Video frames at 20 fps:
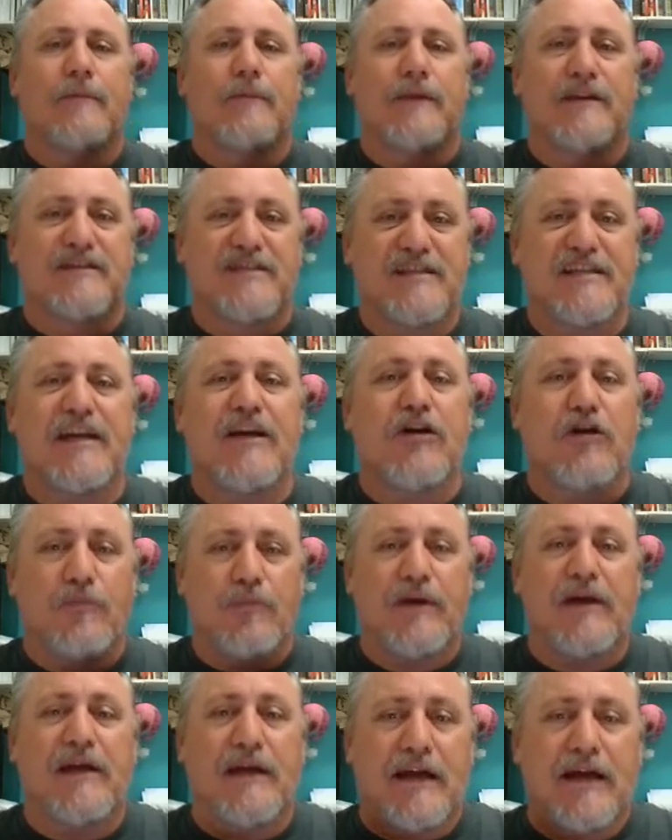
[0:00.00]
the
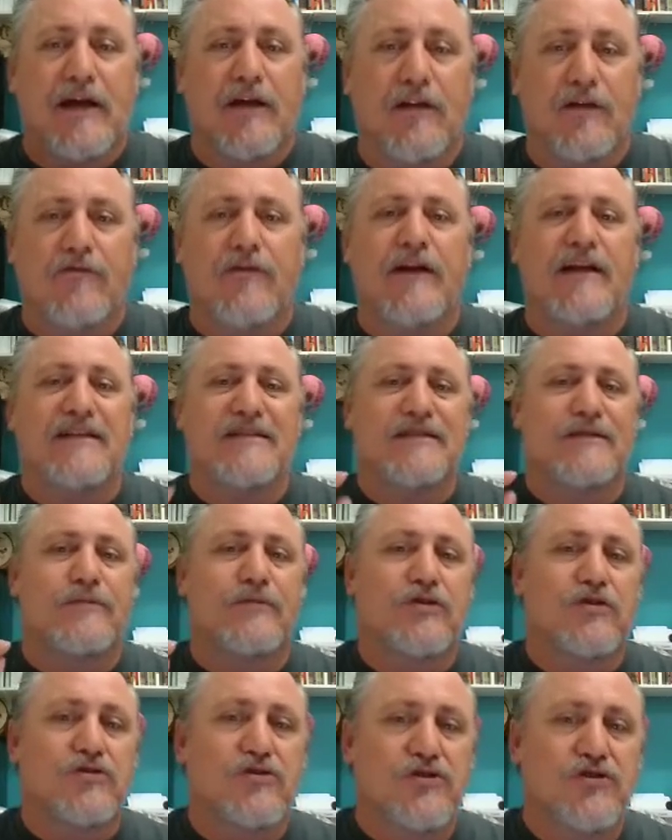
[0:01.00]
COP kill
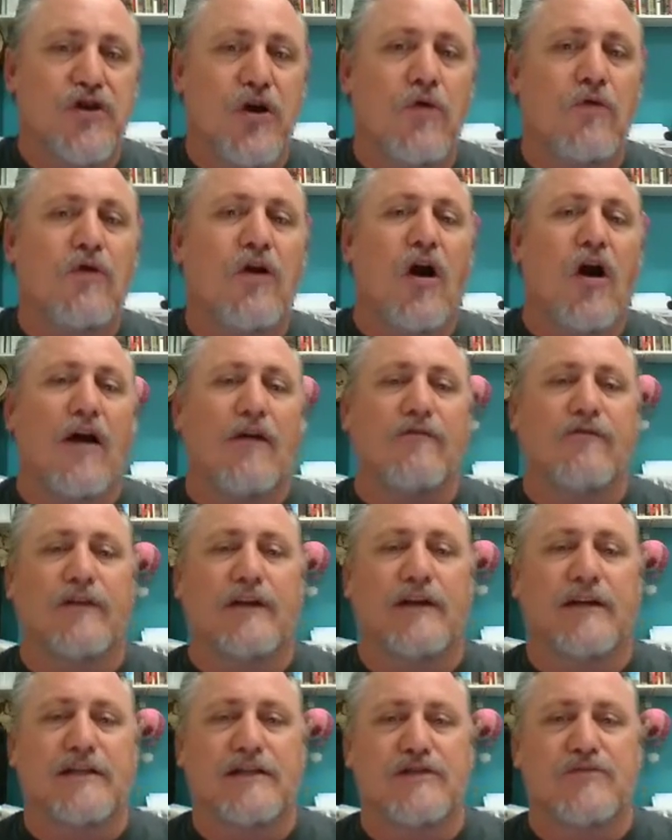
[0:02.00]
events, zone
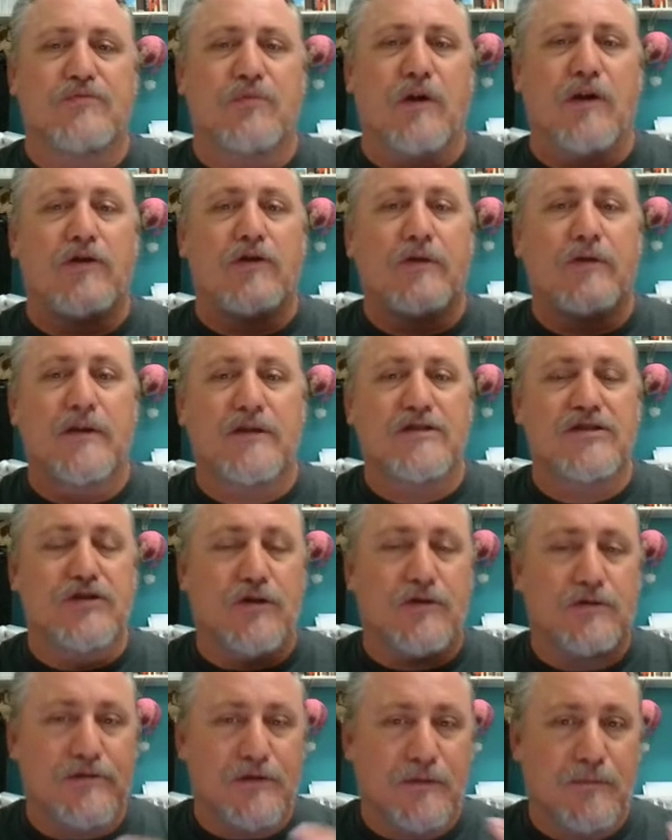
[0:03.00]
conflict is where you can
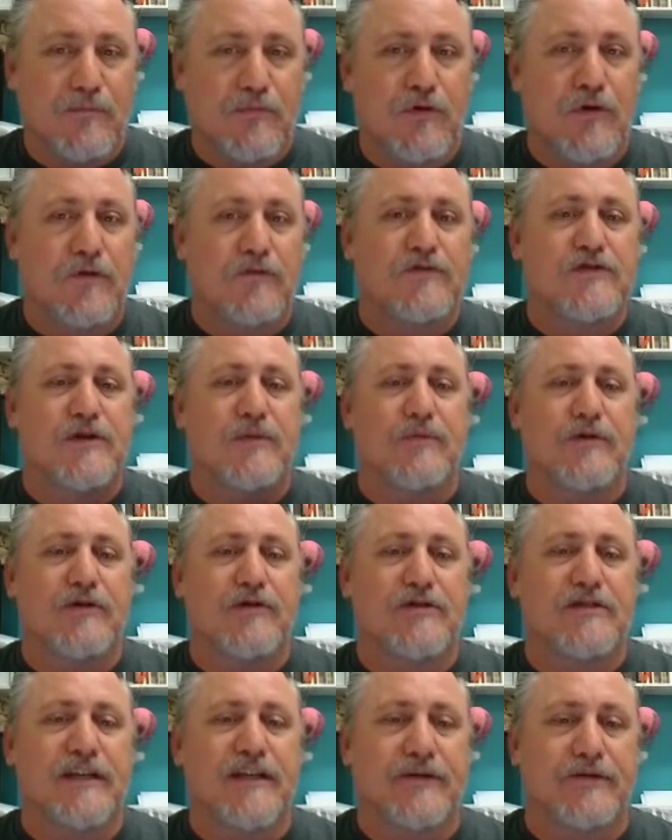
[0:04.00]
start to improve some of your
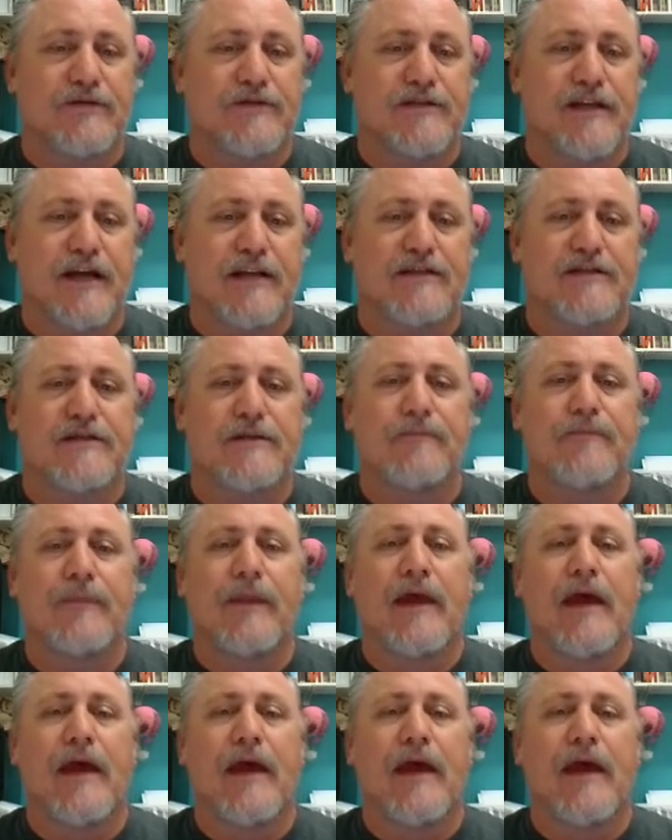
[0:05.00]
skill sets.